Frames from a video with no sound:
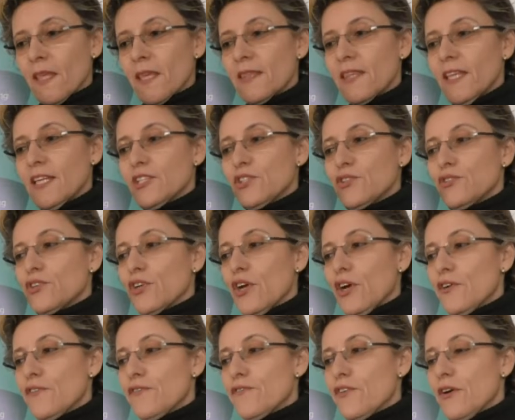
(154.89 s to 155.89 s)
that you
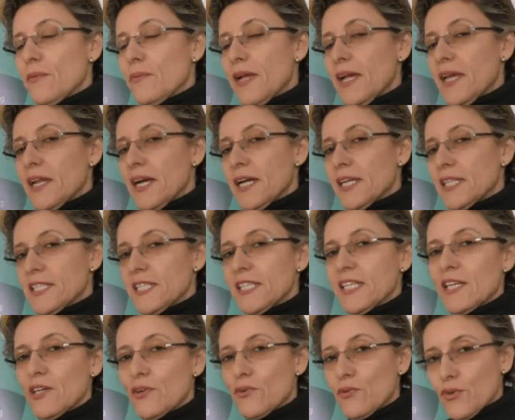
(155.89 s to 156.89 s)
go from an
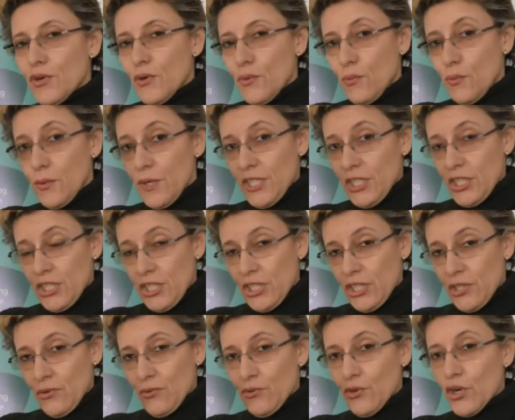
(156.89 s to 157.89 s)
idea or a
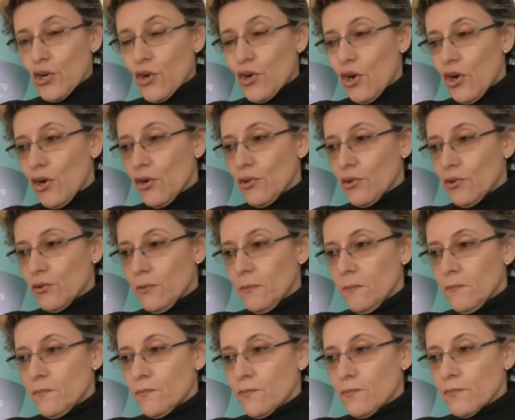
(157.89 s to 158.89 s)
wish or a goal
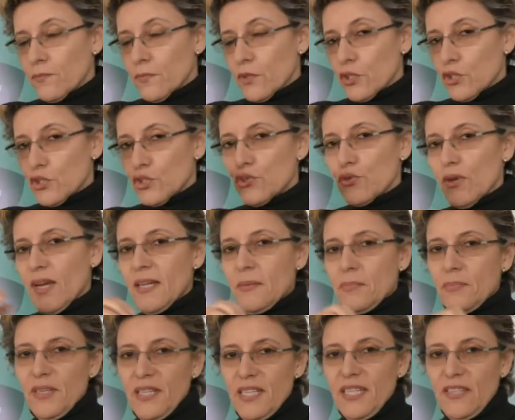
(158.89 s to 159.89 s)
to a
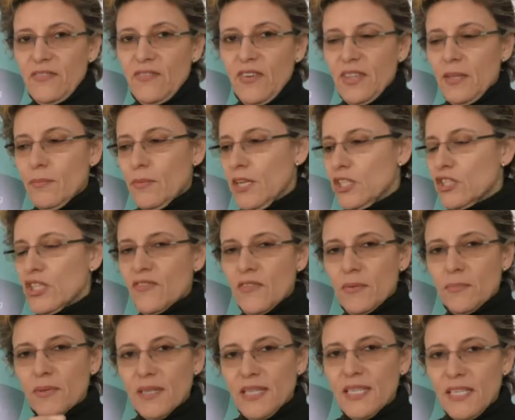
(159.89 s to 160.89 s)
belief. And the minute you have a
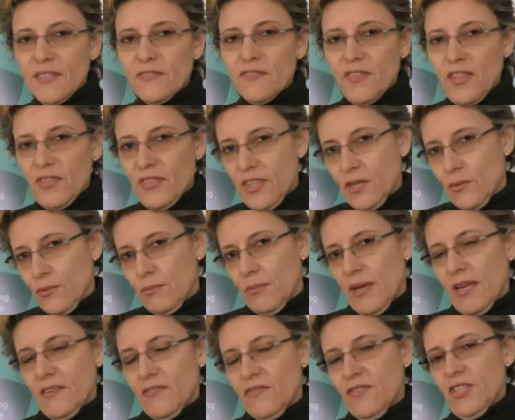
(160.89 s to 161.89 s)
belief, that thing will
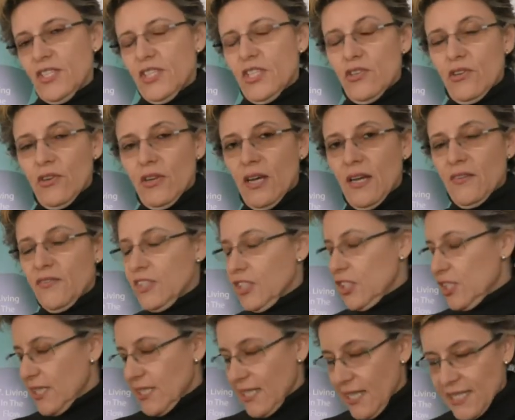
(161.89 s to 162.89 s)
manifest in your life. It
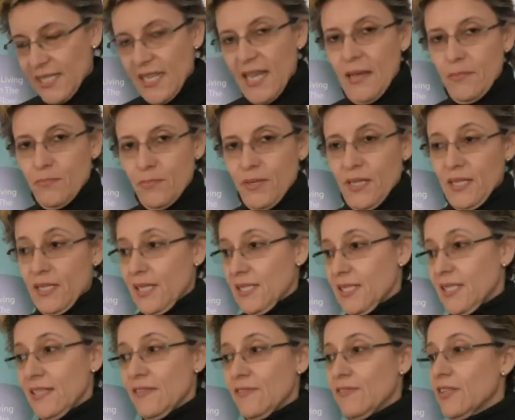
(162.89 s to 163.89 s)
just does happen. It
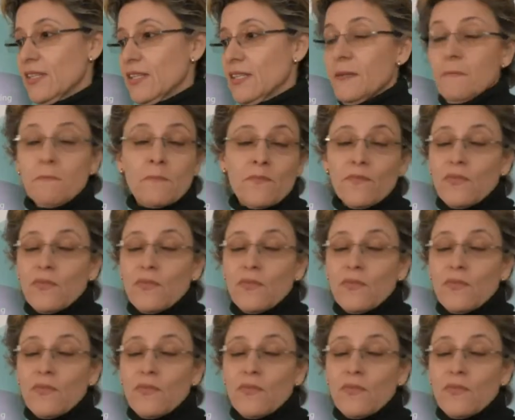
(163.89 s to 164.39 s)
doesn't even